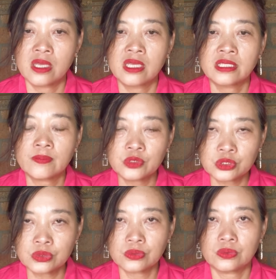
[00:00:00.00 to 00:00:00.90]
Number
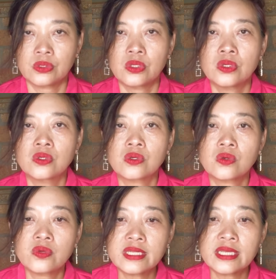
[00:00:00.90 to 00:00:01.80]
two,
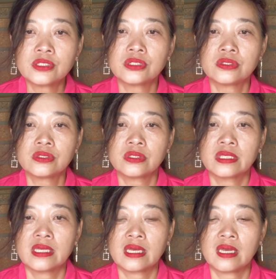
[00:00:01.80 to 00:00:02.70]
creation
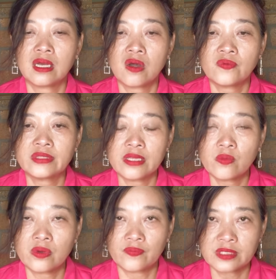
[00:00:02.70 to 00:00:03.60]
uh, of a network
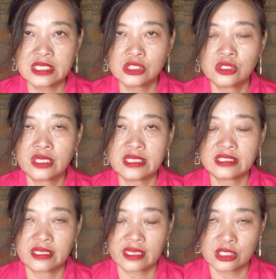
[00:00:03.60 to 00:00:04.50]
of teacher
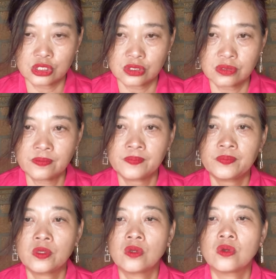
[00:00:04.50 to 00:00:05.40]
interaction
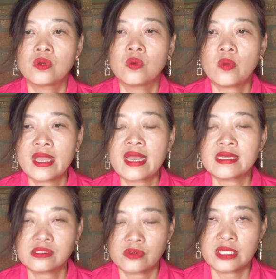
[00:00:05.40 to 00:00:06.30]
where
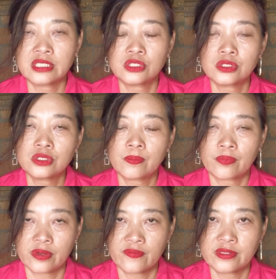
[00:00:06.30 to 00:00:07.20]
isolation
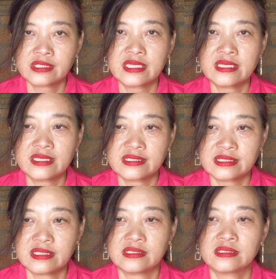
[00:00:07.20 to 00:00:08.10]
previously
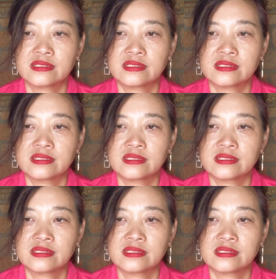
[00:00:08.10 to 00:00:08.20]
exists.